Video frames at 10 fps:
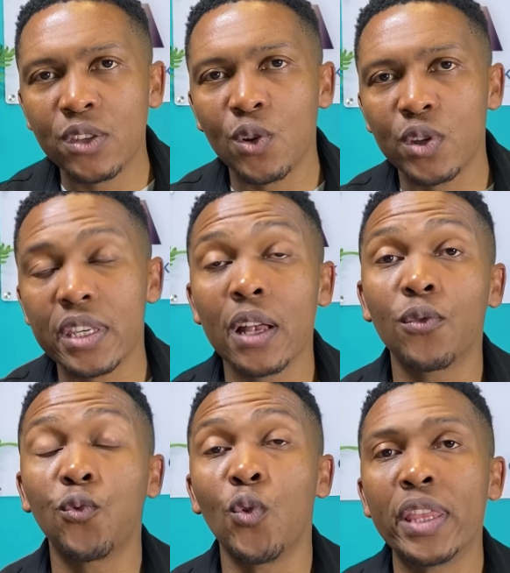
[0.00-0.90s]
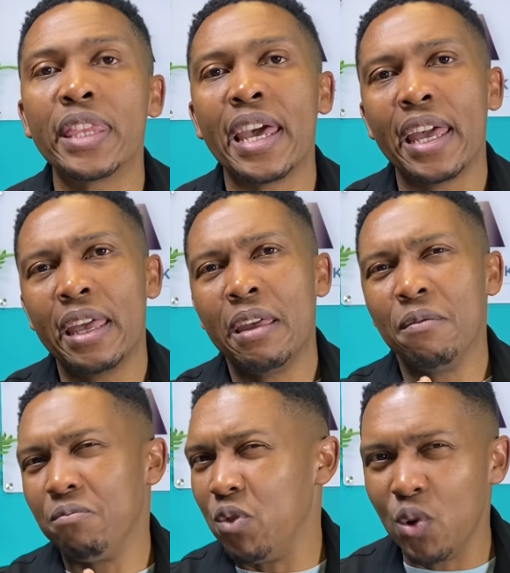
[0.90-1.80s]
yourself with the,
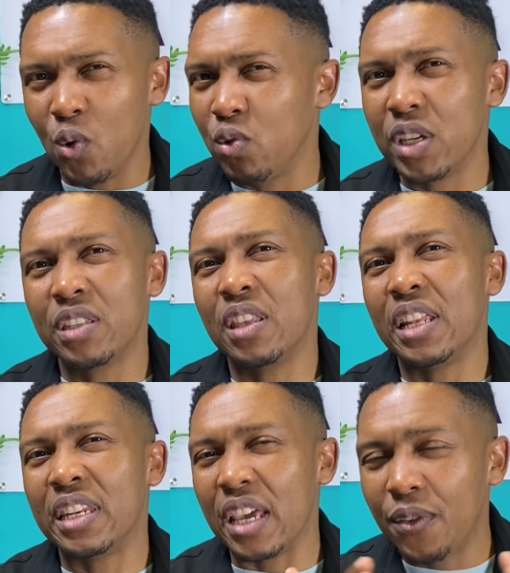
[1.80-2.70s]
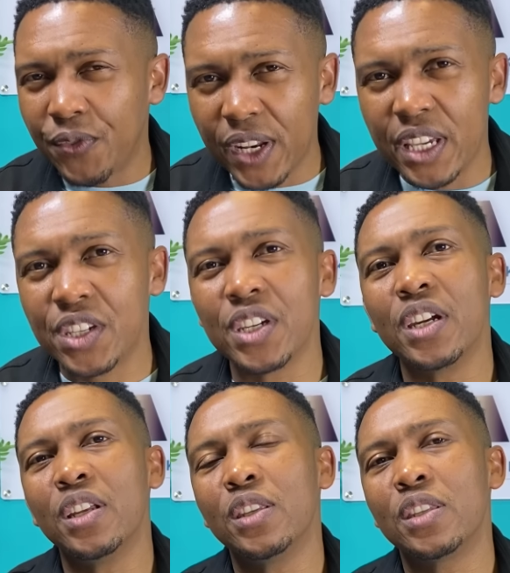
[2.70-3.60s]
just the
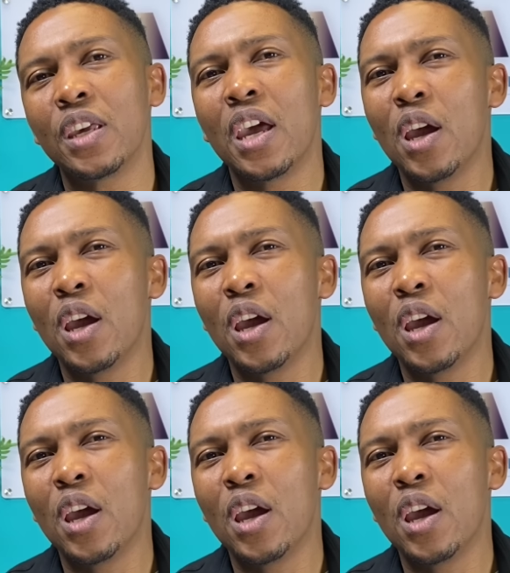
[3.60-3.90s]
definitions,